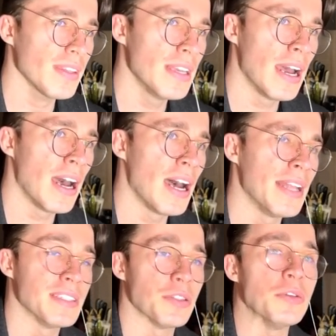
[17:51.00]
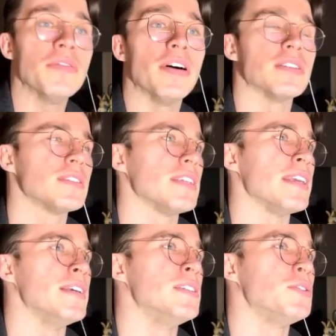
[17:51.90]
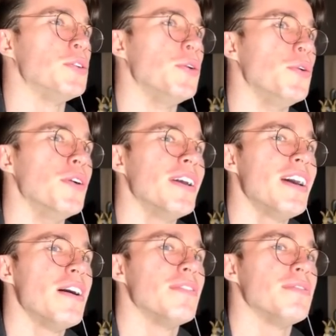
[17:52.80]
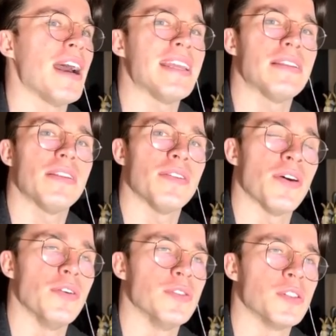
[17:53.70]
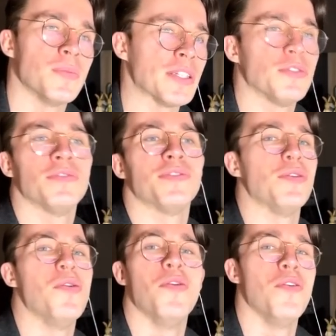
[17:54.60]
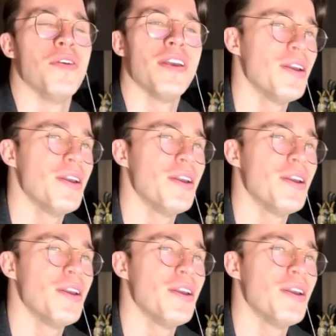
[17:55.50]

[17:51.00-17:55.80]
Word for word: uh, in this universe is to find those special few